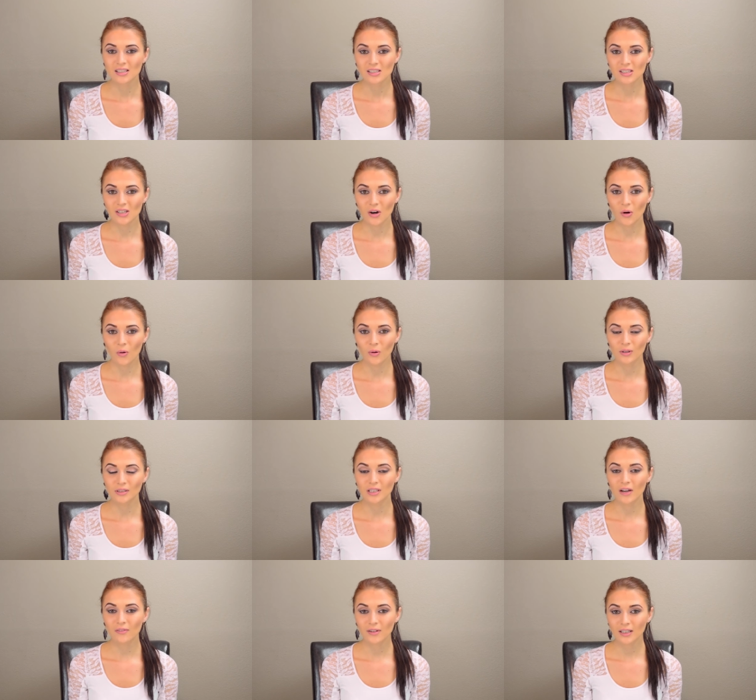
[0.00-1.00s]
So
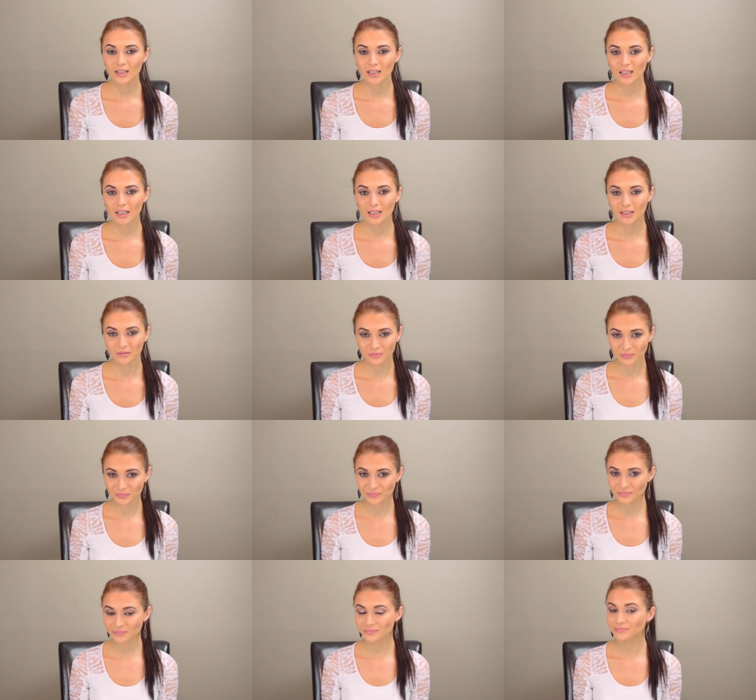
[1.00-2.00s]
definitely
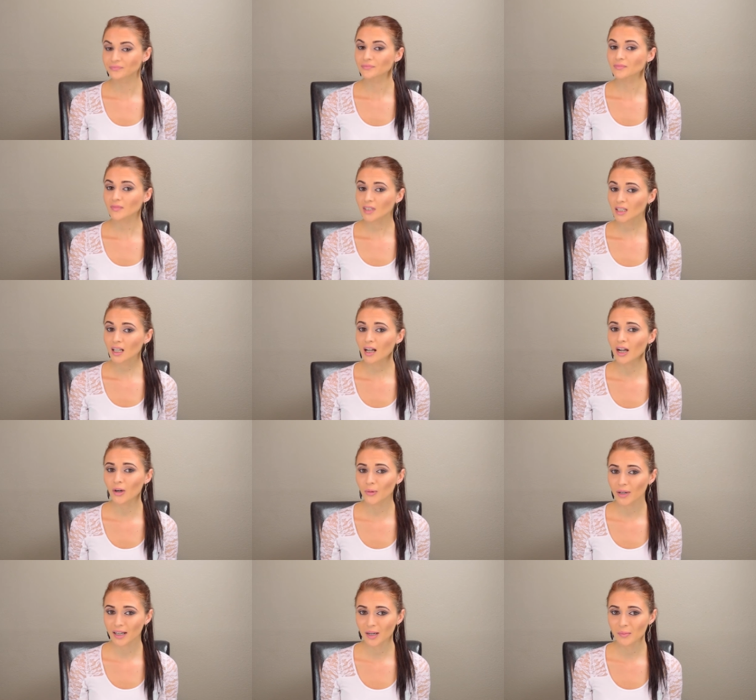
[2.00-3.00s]
I
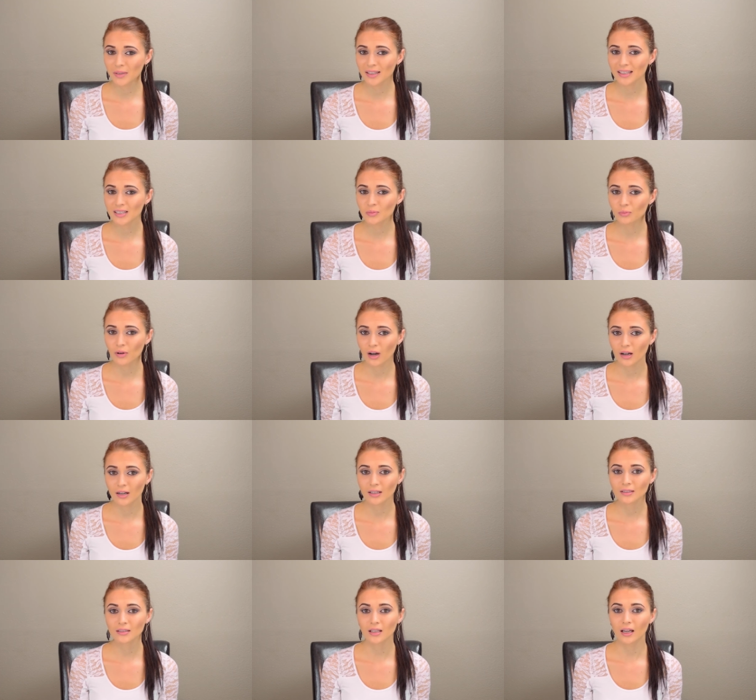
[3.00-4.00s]
recommend this
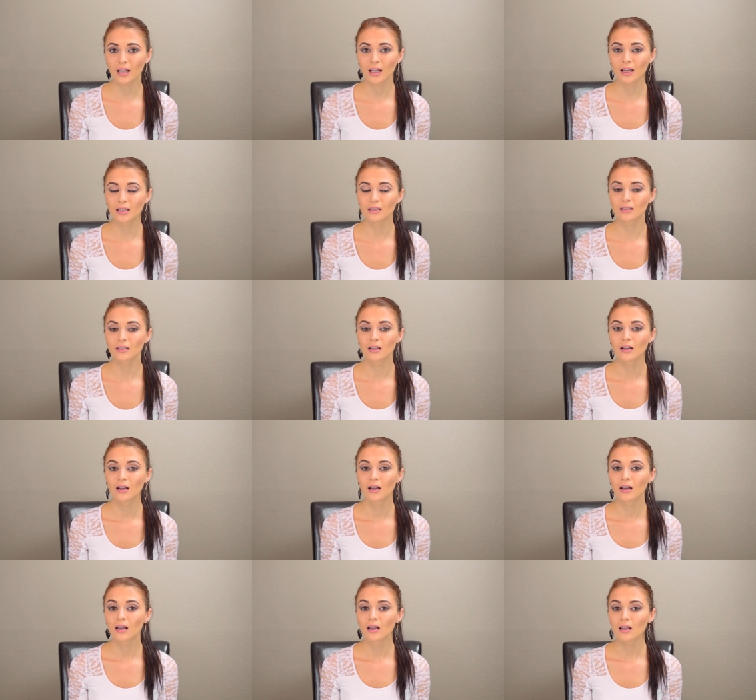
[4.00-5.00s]
product, and
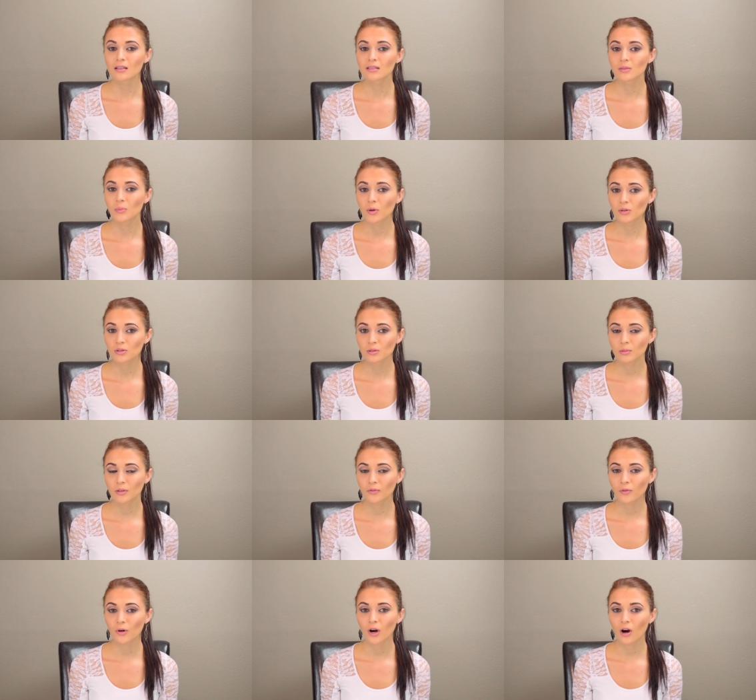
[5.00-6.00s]
it's supposed to be
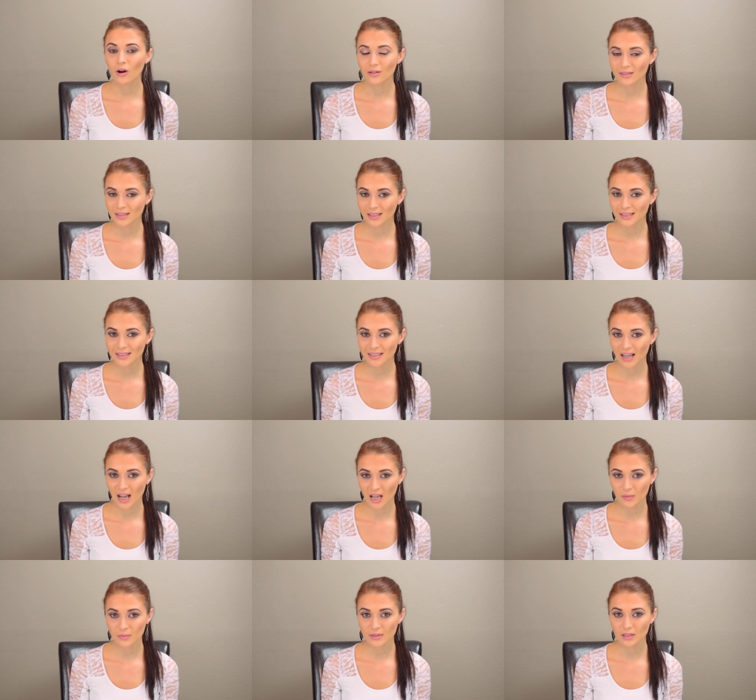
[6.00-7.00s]
for all skin
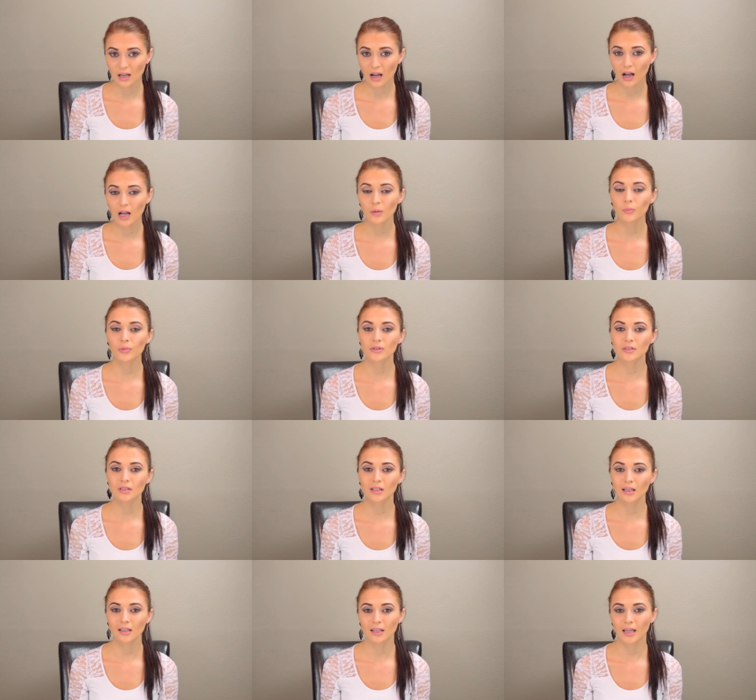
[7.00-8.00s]
types. I
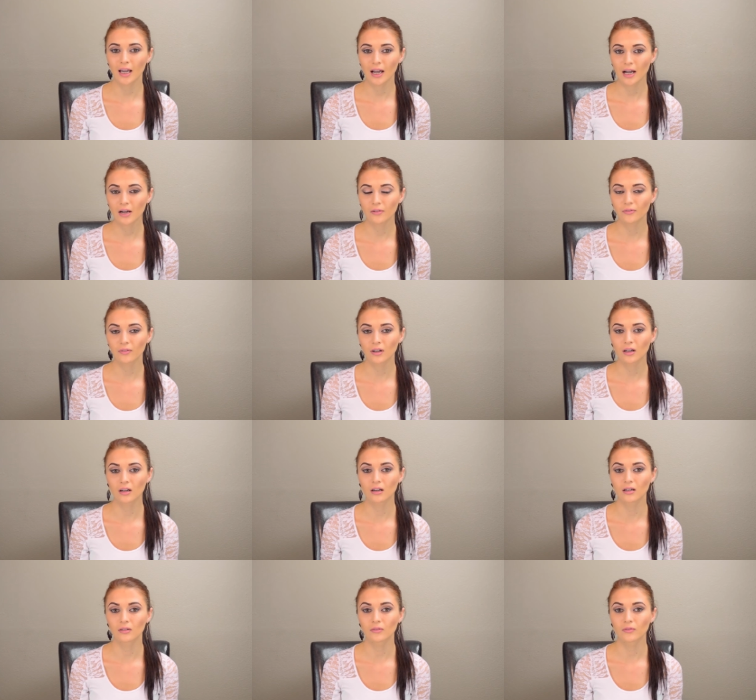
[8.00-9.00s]
personally have
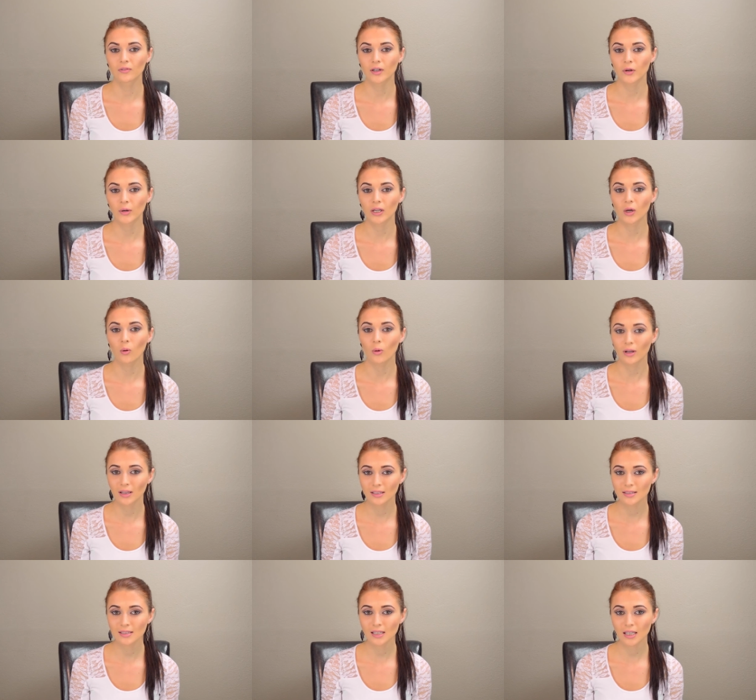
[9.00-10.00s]
uh, very
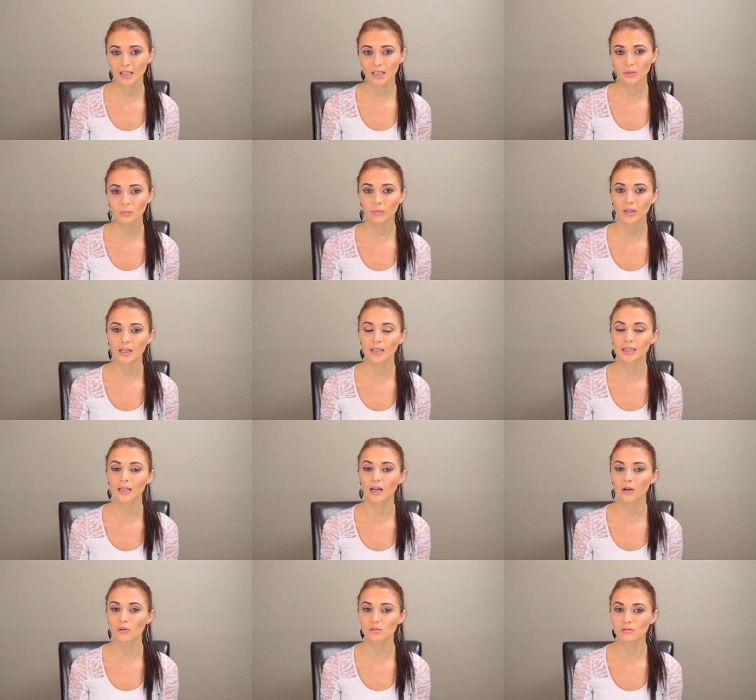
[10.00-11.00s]
oily skin, but
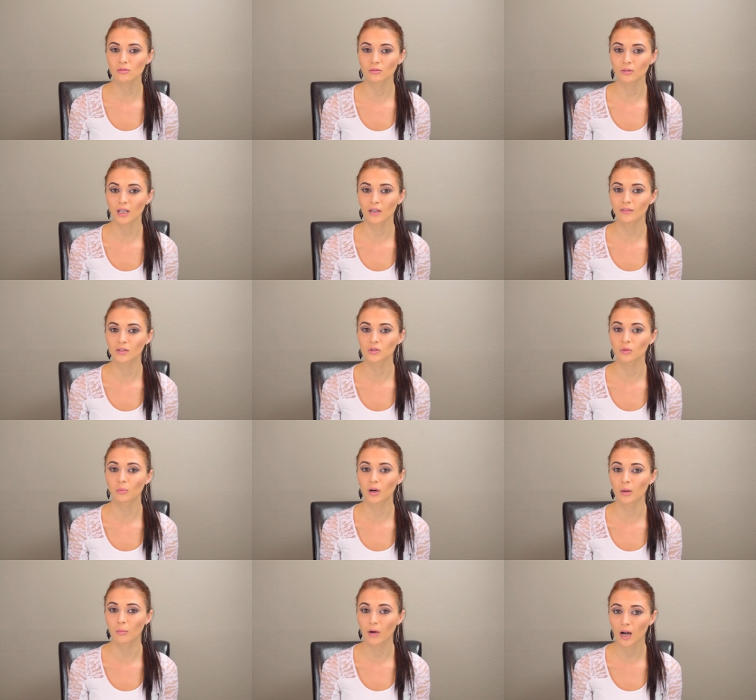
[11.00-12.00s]
I also gave it to
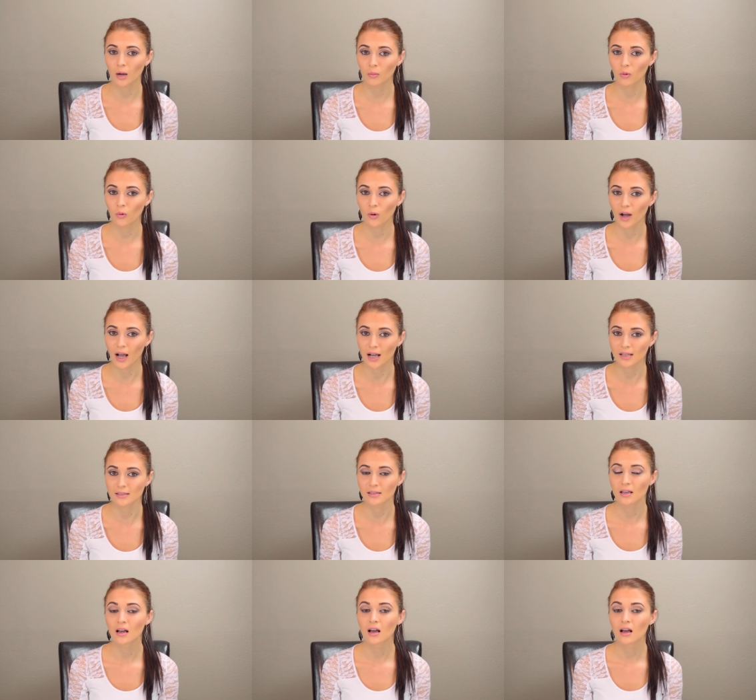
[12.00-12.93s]
my mom who has